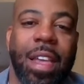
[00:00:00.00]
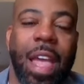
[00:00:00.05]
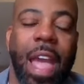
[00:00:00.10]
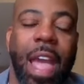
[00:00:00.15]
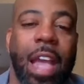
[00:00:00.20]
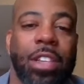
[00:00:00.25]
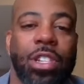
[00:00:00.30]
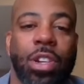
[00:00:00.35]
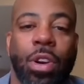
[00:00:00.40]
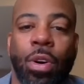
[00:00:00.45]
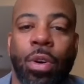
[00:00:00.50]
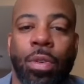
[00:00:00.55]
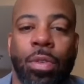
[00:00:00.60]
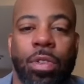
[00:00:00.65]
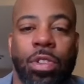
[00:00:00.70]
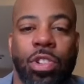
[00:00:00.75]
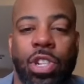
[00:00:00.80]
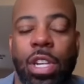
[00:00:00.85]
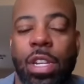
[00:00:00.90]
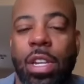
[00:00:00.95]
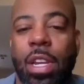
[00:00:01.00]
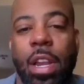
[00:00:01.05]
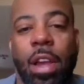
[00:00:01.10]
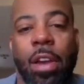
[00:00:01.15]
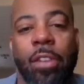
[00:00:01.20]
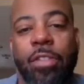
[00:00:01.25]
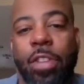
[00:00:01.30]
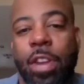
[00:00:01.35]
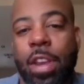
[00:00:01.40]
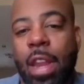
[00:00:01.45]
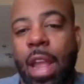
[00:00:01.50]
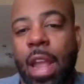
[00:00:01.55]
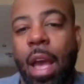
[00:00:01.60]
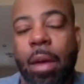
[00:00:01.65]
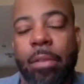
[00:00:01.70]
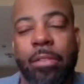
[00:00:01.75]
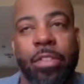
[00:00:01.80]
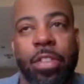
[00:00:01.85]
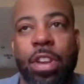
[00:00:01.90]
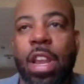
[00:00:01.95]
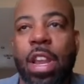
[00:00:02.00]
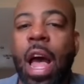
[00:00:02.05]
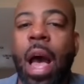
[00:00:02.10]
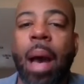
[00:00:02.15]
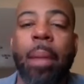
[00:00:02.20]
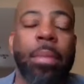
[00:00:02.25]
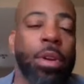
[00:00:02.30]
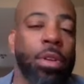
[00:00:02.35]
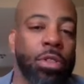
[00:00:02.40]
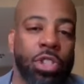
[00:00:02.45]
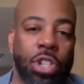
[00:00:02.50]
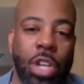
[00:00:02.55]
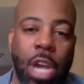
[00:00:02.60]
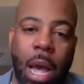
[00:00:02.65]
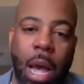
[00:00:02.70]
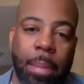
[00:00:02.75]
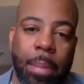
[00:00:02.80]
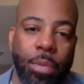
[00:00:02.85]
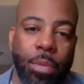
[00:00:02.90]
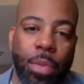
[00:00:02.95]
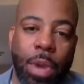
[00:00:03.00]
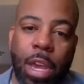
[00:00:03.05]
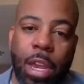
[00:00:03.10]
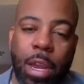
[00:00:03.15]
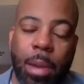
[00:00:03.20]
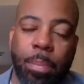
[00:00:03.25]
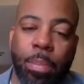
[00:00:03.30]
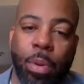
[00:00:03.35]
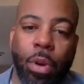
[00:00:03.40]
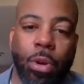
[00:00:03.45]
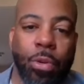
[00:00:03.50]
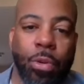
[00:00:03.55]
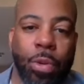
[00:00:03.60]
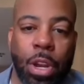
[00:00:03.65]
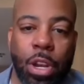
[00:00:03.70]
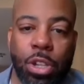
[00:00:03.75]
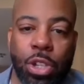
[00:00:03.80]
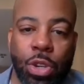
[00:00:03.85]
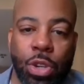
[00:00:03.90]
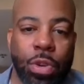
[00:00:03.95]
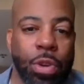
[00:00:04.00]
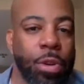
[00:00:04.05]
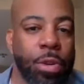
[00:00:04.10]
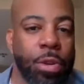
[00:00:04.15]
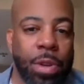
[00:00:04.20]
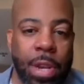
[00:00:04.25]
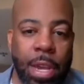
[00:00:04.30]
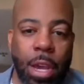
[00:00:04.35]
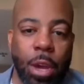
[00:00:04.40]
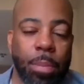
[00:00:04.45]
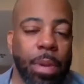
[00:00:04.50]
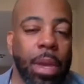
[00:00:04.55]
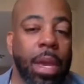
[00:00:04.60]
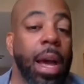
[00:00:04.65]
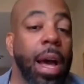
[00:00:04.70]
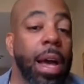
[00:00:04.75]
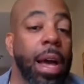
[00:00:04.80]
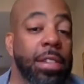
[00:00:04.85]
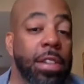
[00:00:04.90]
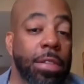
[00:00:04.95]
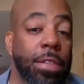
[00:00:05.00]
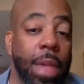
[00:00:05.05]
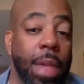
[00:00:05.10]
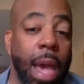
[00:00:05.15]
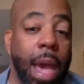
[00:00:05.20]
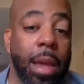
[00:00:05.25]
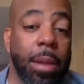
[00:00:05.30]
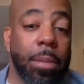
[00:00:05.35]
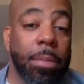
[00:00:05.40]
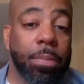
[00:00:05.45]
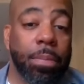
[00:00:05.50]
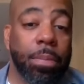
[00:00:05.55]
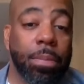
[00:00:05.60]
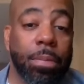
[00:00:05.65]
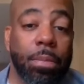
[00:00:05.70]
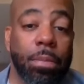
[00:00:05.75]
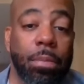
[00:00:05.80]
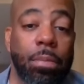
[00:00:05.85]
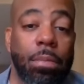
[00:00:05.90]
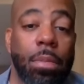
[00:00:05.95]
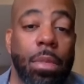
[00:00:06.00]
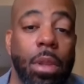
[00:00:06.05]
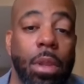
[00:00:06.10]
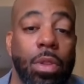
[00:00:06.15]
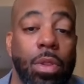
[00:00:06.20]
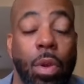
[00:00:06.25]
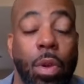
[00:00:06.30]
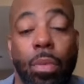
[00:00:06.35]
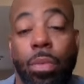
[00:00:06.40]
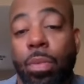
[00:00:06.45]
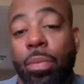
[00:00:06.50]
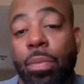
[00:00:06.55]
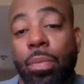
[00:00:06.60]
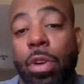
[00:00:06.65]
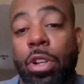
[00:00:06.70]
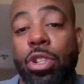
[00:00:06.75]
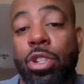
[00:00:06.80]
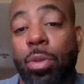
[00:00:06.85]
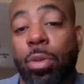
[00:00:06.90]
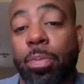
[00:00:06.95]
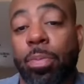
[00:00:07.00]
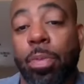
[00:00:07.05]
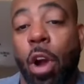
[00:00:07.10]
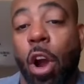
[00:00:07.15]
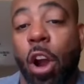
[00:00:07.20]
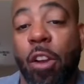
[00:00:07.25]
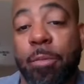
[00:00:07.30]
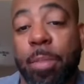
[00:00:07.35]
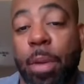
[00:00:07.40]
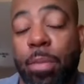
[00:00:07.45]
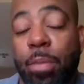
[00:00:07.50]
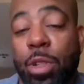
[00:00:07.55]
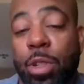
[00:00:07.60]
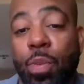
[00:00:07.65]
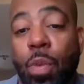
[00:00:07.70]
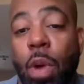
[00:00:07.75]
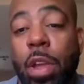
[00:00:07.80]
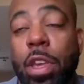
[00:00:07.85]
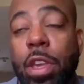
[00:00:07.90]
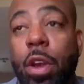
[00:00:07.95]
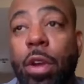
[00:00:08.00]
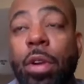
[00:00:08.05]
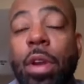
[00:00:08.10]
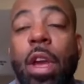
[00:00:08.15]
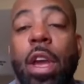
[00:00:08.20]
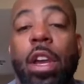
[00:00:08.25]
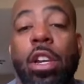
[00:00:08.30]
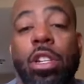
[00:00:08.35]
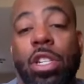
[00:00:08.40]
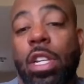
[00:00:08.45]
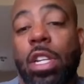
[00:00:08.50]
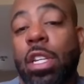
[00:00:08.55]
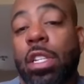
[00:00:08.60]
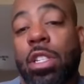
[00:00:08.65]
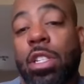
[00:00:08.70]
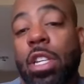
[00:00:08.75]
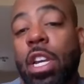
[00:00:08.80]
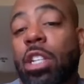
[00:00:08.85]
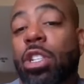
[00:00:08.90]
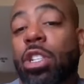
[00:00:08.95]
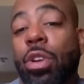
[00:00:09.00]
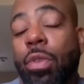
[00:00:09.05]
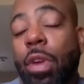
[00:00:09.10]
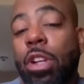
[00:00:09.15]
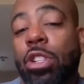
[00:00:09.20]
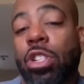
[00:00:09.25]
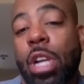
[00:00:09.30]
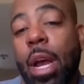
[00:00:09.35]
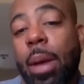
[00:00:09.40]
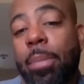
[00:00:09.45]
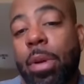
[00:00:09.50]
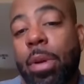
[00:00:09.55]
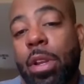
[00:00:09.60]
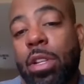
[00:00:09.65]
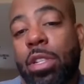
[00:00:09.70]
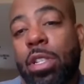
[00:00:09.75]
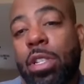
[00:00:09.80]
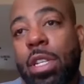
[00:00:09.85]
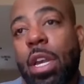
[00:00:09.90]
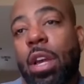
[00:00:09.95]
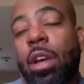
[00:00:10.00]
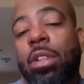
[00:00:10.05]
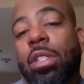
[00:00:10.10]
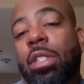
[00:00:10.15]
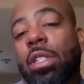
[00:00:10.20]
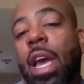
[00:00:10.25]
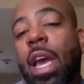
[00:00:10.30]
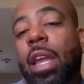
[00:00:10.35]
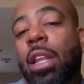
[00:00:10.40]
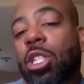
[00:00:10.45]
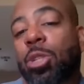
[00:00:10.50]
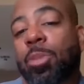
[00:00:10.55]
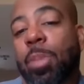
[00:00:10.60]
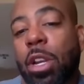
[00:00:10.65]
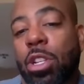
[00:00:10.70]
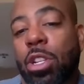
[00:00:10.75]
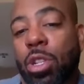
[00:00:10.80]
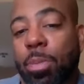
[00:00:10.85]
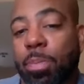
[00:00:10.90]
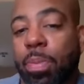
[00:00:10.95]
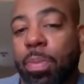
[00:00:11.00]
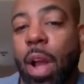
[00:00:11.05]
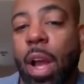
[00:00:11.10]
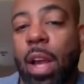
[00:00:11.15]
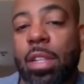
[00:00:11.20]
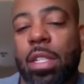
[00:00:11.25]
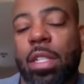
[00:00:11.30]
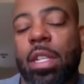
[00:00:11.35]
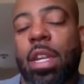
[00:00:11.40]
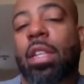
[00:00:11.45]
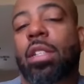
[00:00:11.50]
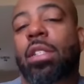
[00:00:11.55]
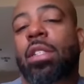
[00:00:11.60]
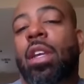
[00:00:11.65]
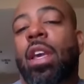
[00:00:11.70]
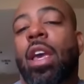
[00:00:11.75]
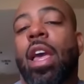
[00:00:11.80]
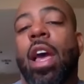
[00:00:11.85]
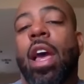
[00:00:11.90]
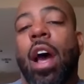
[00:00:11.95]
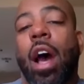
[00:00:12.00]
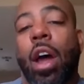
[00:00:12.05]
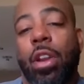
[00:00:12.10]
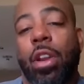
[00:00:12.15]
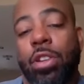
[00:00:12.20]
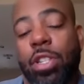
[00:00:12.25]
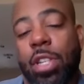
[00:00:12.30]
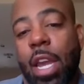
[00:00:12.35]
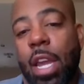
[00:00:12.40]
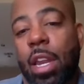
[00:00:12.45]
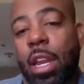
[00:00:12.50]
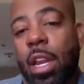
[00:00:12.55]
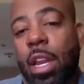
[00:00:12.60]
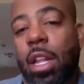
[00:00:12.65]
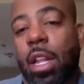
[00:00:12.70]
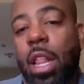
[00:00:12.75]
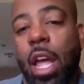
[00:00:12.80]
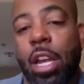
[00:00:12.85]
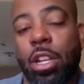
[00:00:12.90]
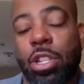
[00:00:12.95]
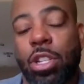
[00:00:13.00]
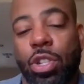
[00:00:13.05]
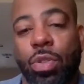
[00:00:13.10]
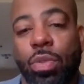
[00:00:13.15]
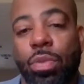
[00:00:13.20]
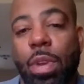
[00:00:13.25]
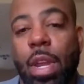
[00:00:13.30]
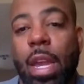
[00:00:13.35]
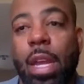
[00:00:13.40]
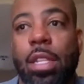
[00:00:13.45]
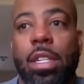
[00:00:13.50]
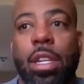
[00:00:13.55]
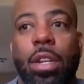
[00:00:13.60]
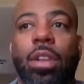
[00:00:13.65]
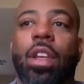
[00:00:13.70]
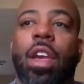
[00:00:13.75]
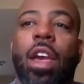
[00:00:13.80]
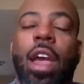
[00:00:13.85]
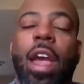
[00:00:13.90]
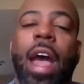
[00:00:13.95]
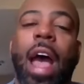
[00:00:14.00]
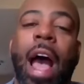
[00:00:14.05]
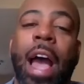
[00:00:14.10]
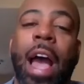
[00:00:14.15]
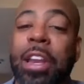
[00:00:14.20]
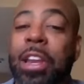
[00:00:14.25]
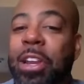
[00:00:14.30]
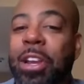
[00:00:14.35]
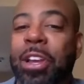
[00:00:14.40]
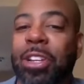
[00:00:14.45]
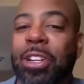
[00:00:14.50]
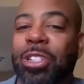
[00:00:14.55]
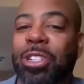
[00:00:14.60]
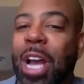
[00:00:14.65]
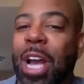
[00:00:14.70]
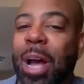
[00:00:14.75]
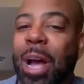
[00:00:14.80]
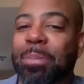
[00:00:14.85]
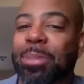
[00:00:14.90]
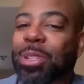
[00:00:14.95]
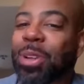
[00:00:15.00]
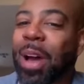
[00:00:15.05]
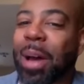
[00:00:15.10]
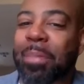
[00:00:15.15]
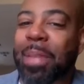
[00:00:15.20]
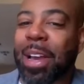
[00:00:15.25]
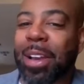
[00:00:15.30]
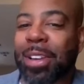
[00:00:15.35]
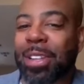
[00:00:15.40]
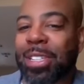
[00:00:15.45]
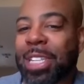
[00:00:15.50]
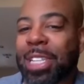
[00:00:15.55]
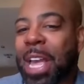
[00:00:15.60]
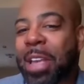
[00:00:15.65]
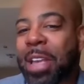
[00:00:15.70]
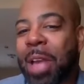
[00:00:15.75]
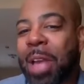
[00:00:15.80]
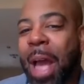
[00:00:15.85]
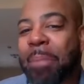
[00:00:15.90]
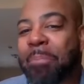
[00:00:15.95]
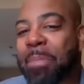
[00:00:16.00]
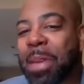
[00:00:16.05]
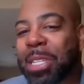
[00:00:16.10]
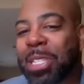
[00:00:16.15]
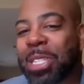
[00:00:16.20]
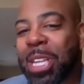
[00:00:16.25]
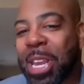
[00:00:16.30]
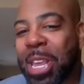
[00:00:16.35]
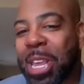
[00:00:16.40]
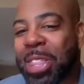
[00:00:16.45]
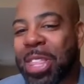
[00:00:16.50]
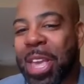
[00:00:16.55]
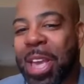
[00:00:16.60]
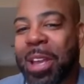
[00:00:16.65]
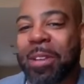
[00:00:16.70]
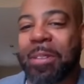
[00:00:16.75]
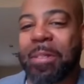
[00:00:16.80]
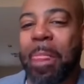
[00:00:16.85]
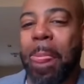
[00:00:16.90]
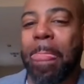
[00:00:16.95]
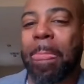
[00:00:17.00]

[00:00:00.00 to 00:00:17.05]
And so she did a phenomenal job, and we ended up brokering a 2-year deal because of that. The original RFP was 1 year. She did such a great job on the sales site inspection process, understanding the client's true needs. And I did a good job. So I'm not going to say I missed anything.